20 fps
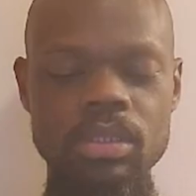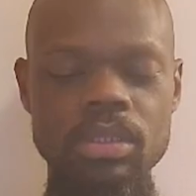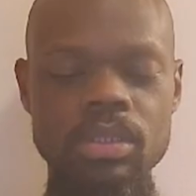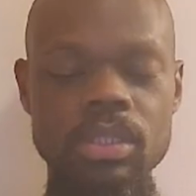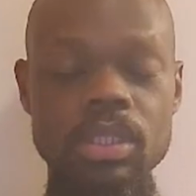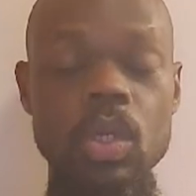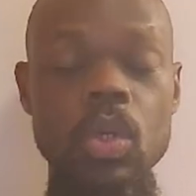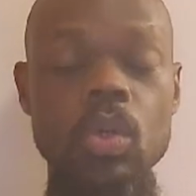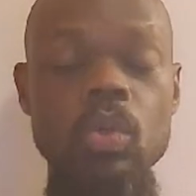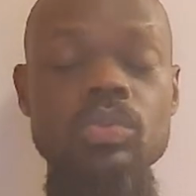
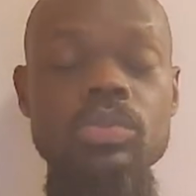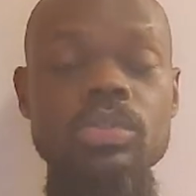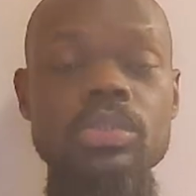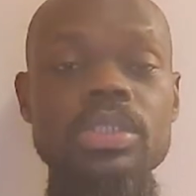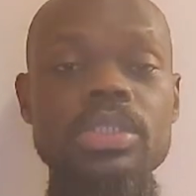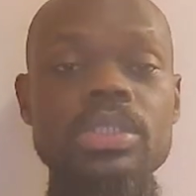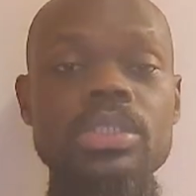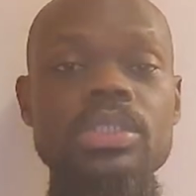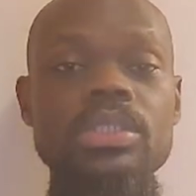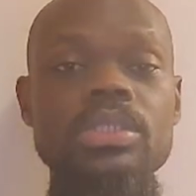The
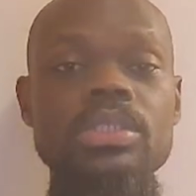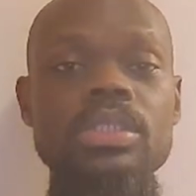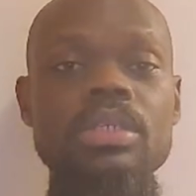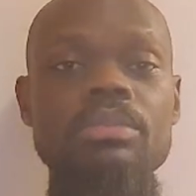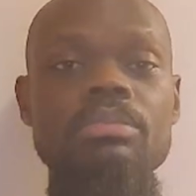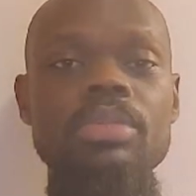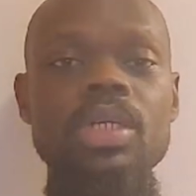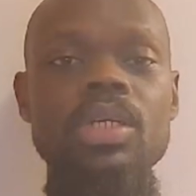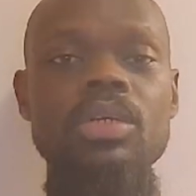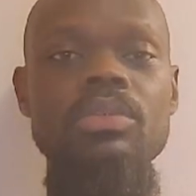Goat is
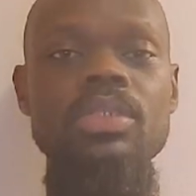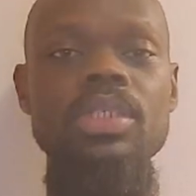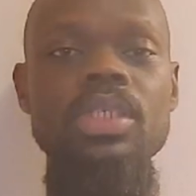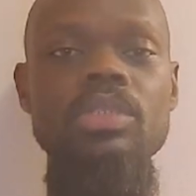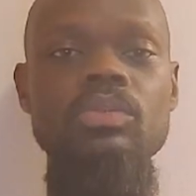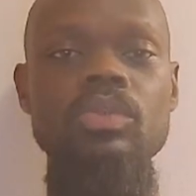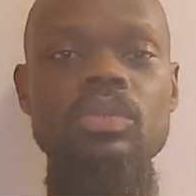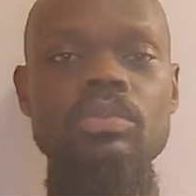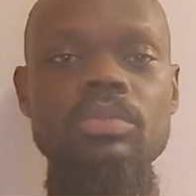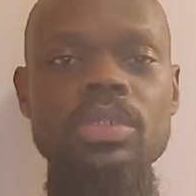about
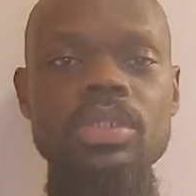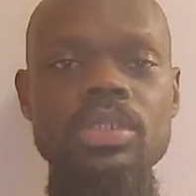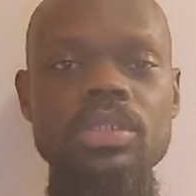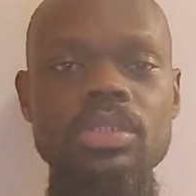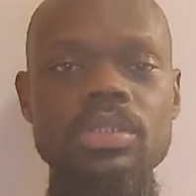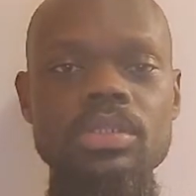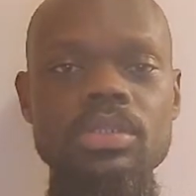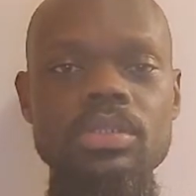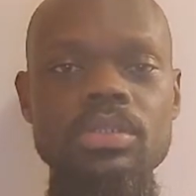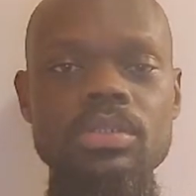a
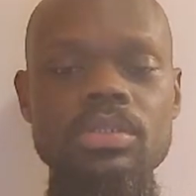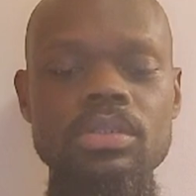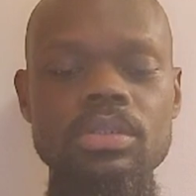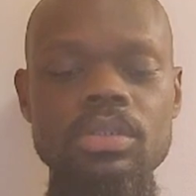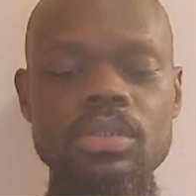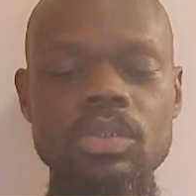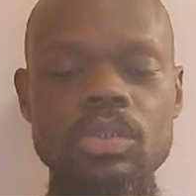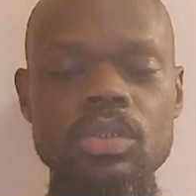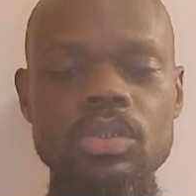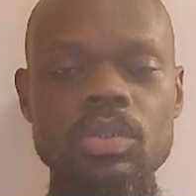woman
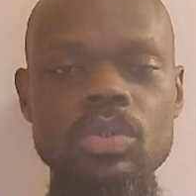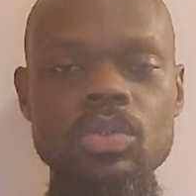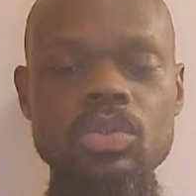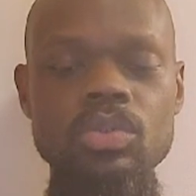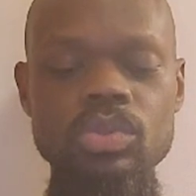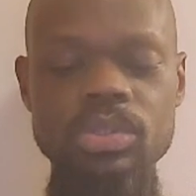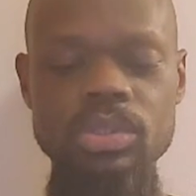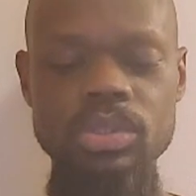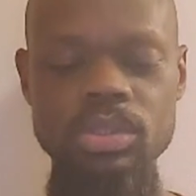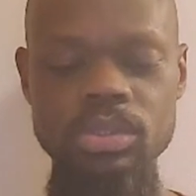
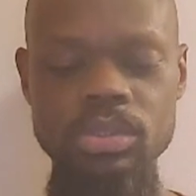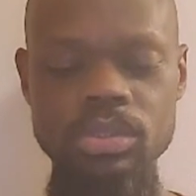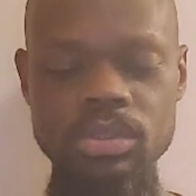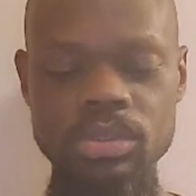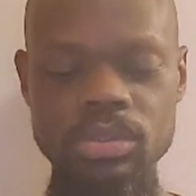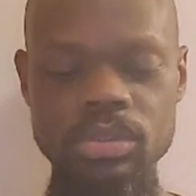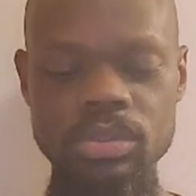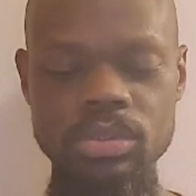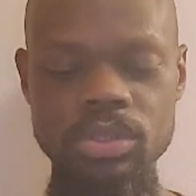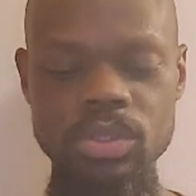whose
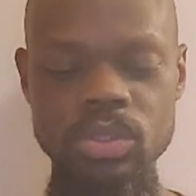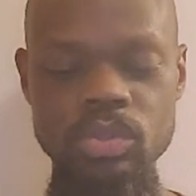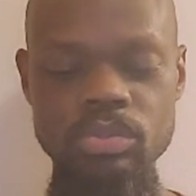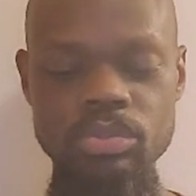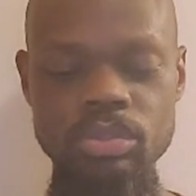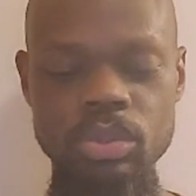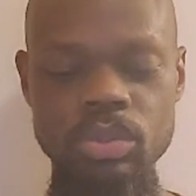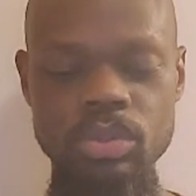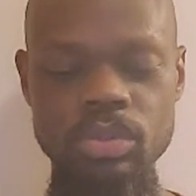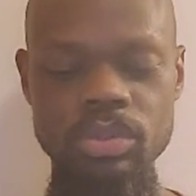
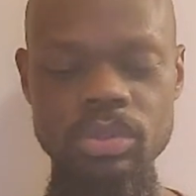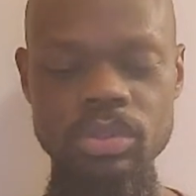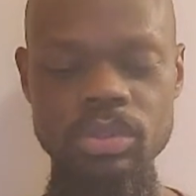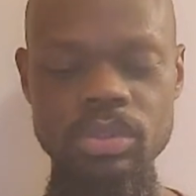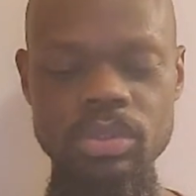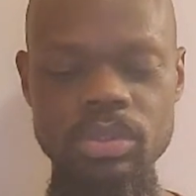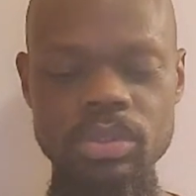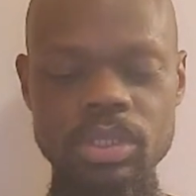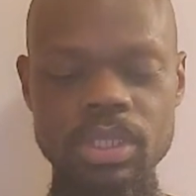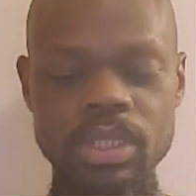newborn
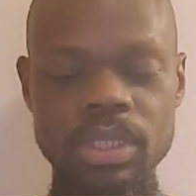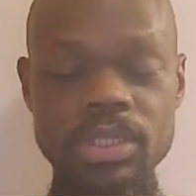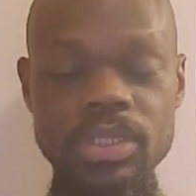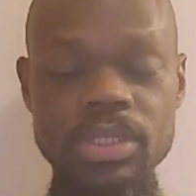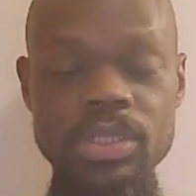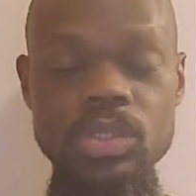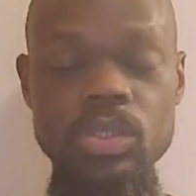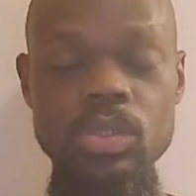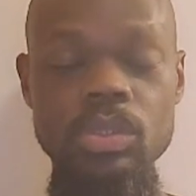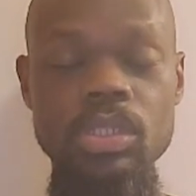is
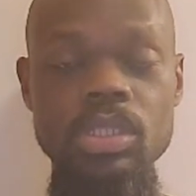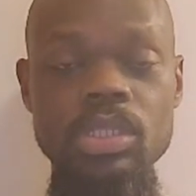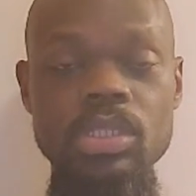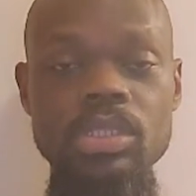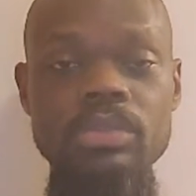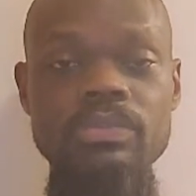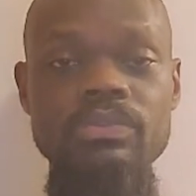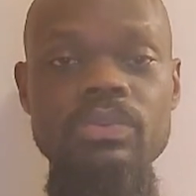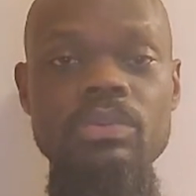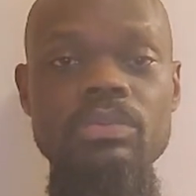
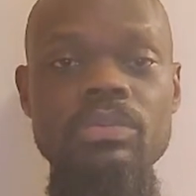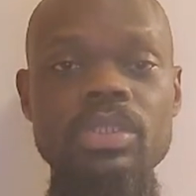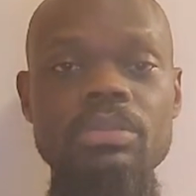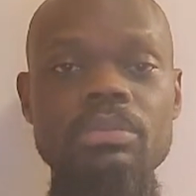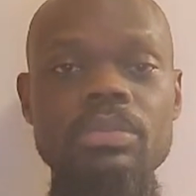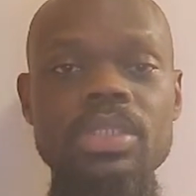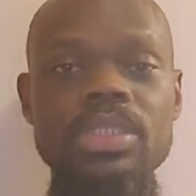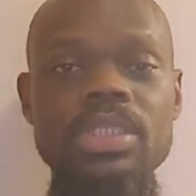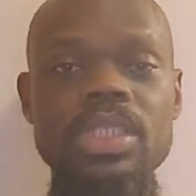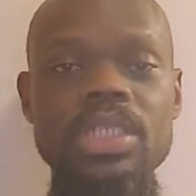stolen from the
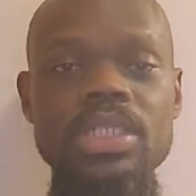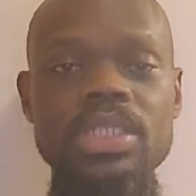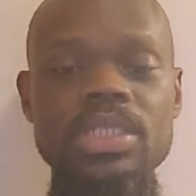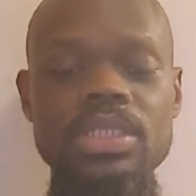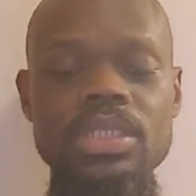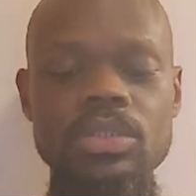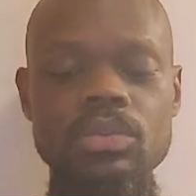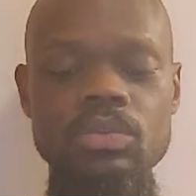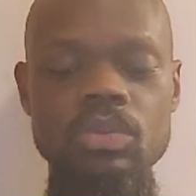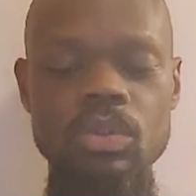
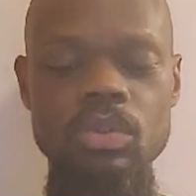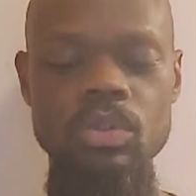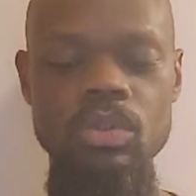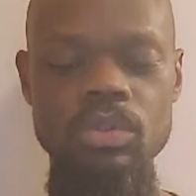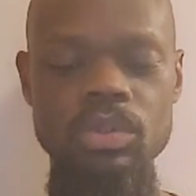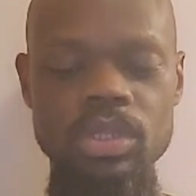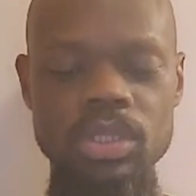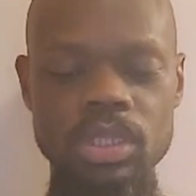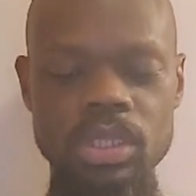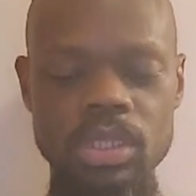maternity
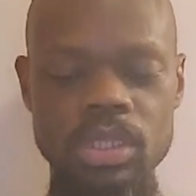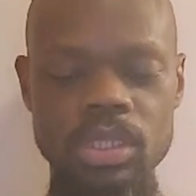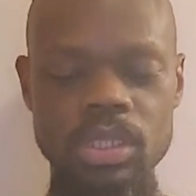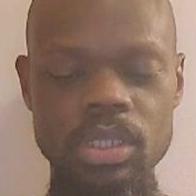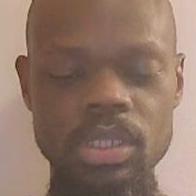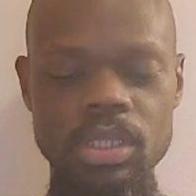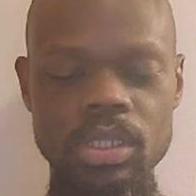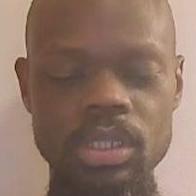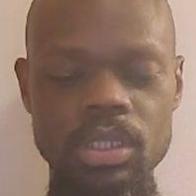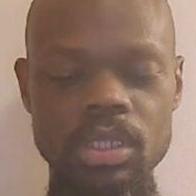ward,
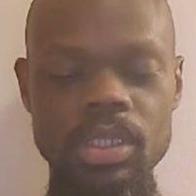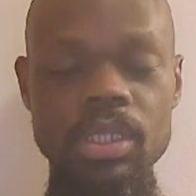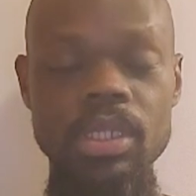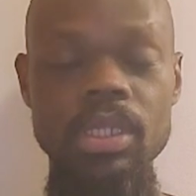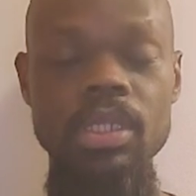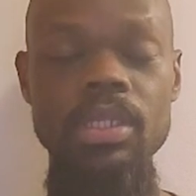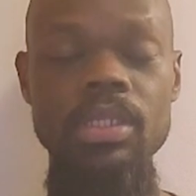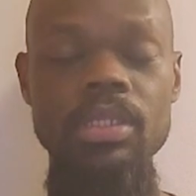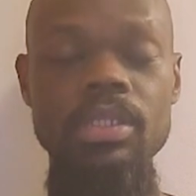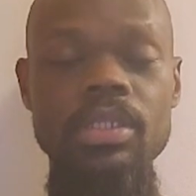
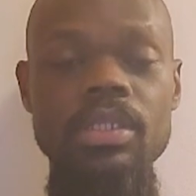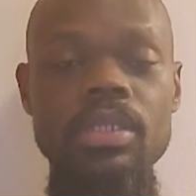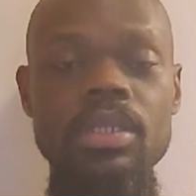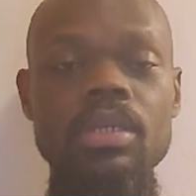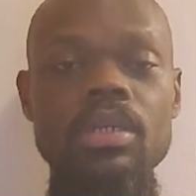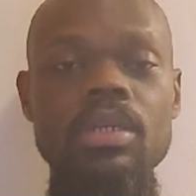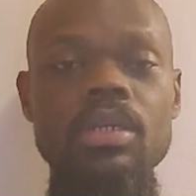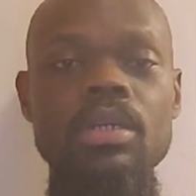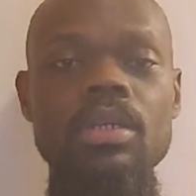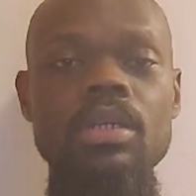and
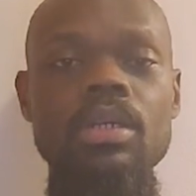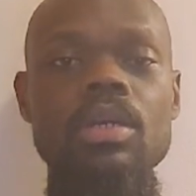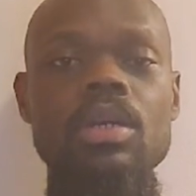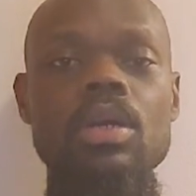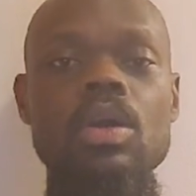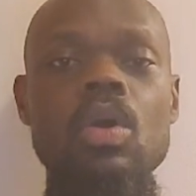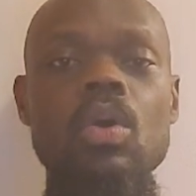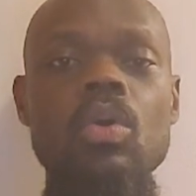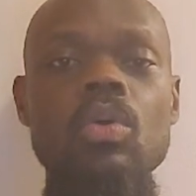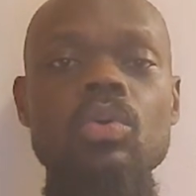
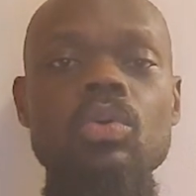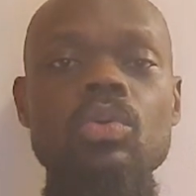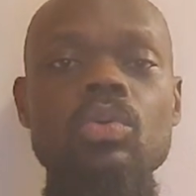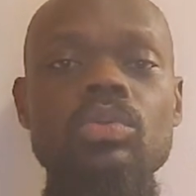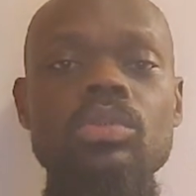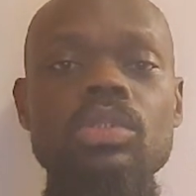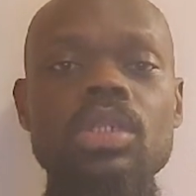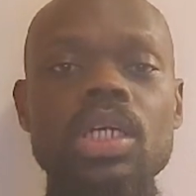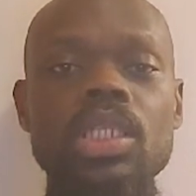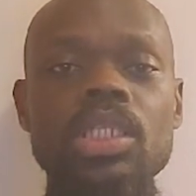her
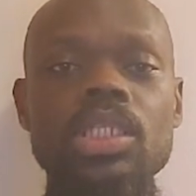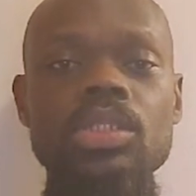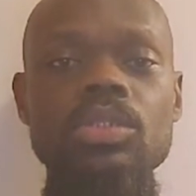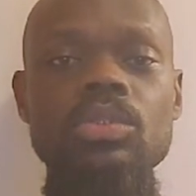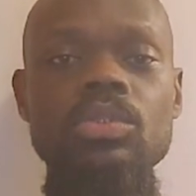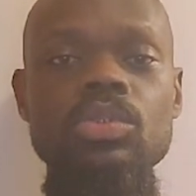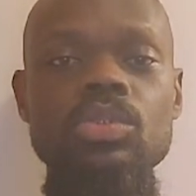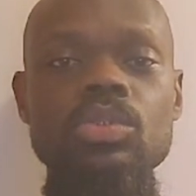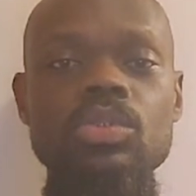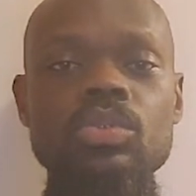own
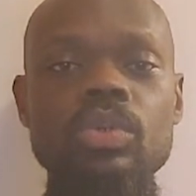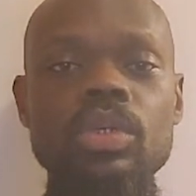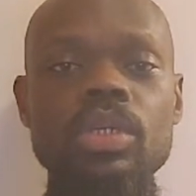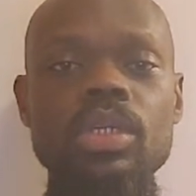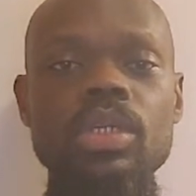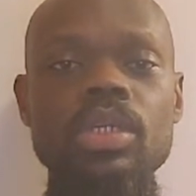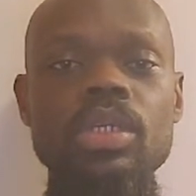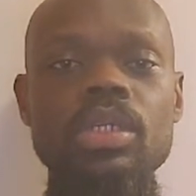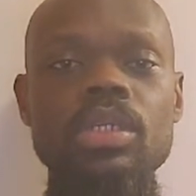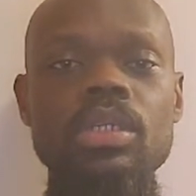unusual
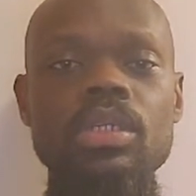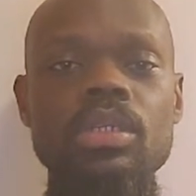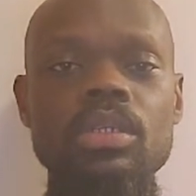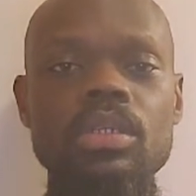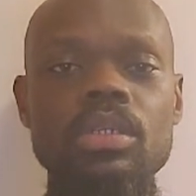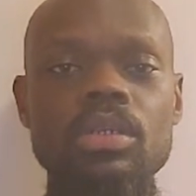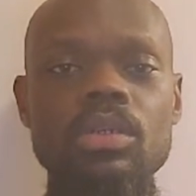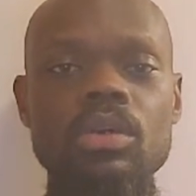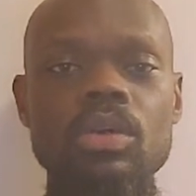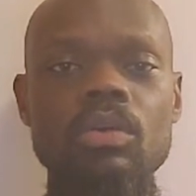way
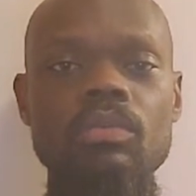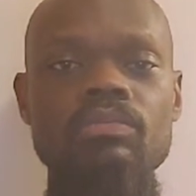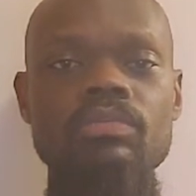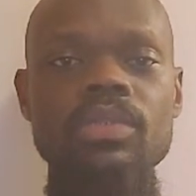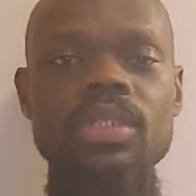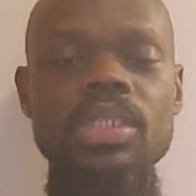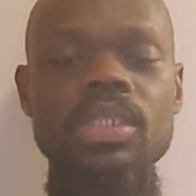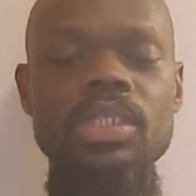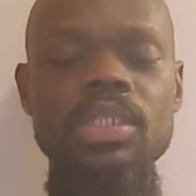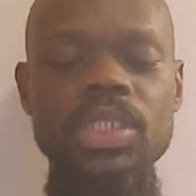of
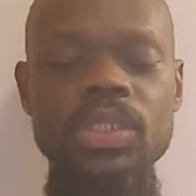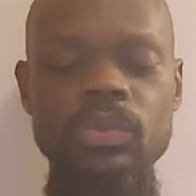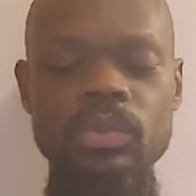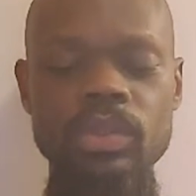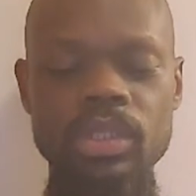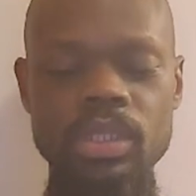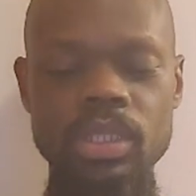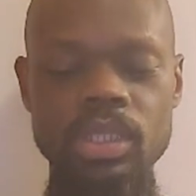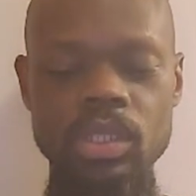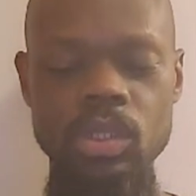dealing
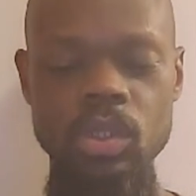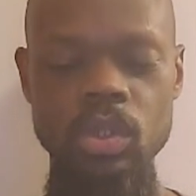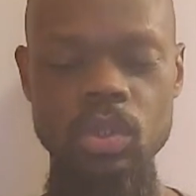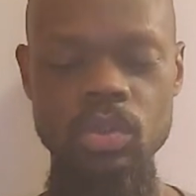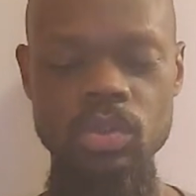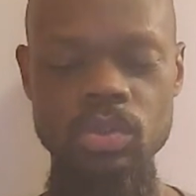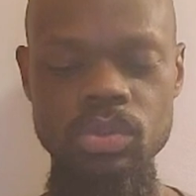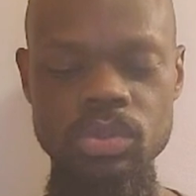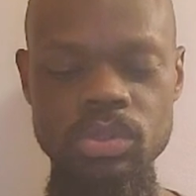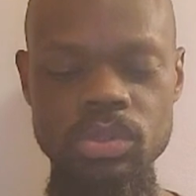with the
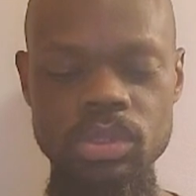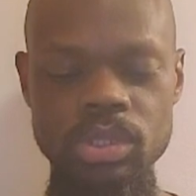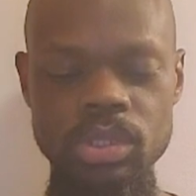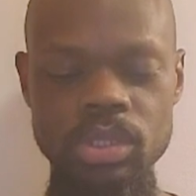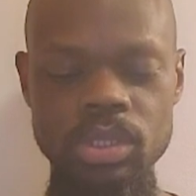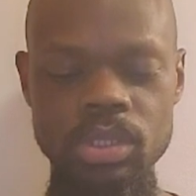loss,